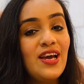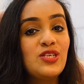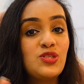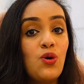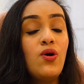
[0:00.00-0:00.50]

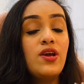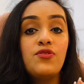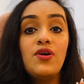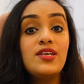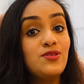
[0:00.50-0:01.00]
So if
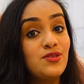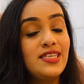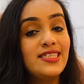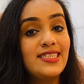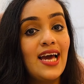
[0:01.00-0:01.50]
you are new to
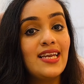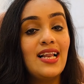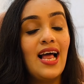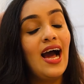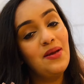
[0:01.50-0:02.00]
this
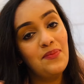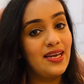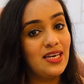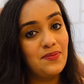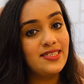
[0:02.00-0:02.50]
channel, hi, my
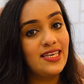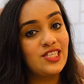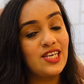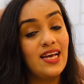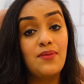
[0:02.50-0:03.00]
name is
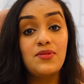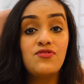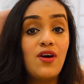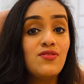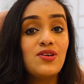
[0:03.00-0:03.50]
Esha and I'm the
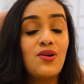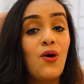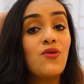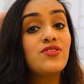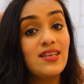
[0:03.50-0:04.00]
founder
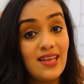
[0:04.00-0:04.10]
of the